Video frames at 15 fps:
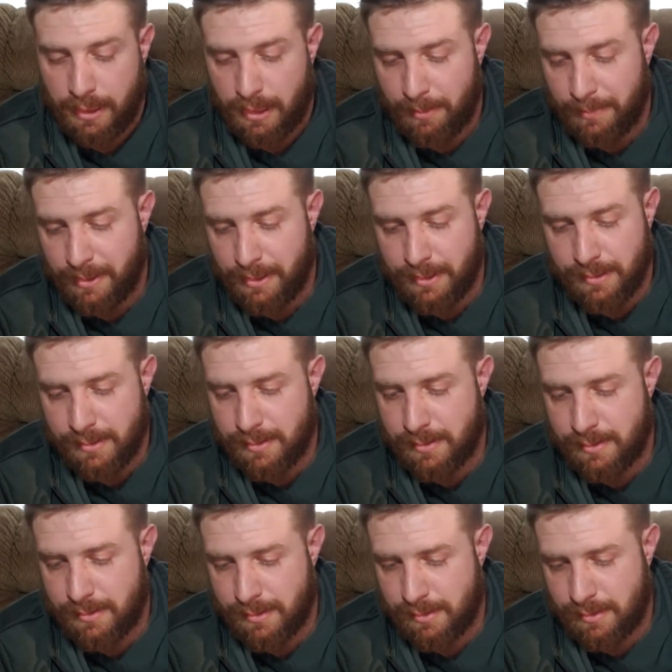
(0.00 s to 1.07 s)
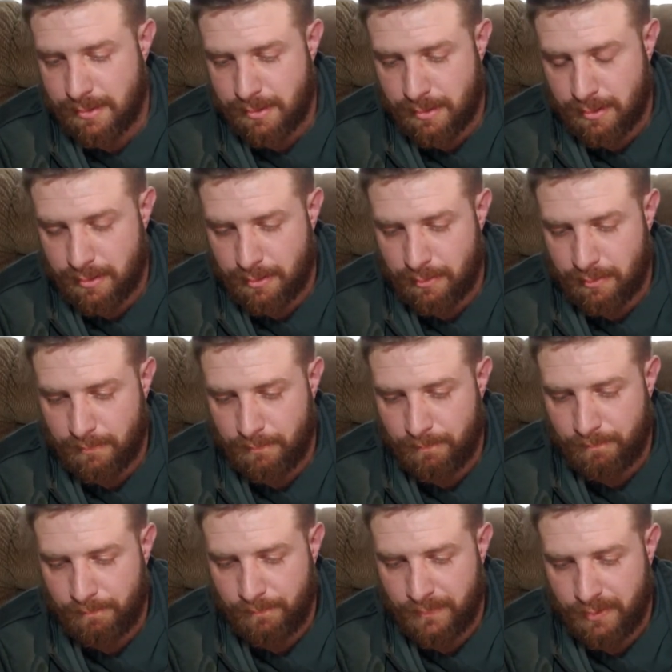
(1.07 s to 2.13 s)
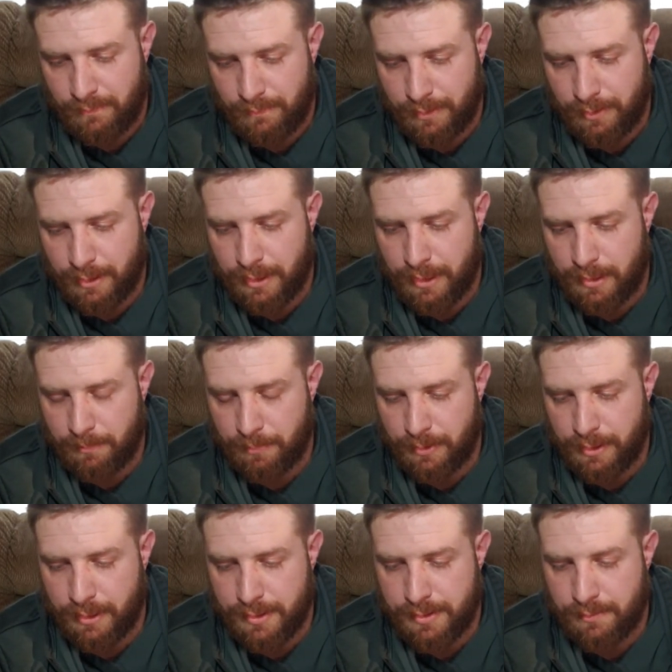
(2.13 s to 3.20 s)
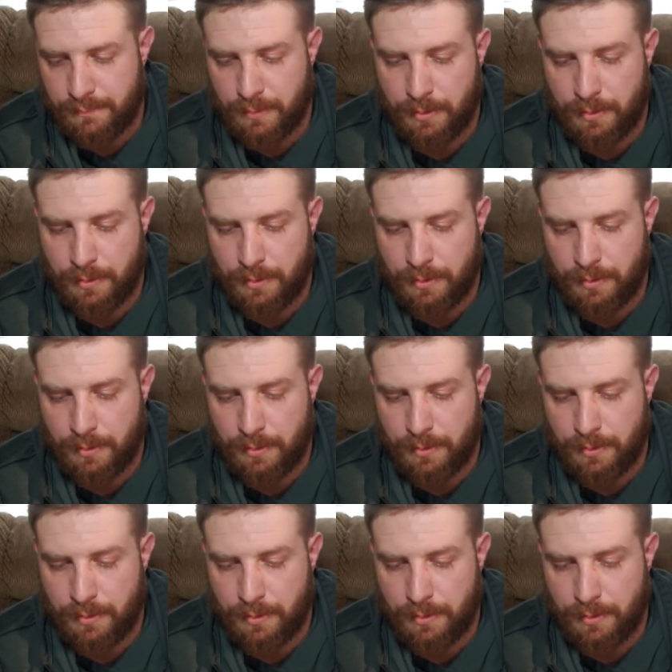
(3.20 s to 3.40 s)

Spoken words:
I mean, this is just very comprehensive.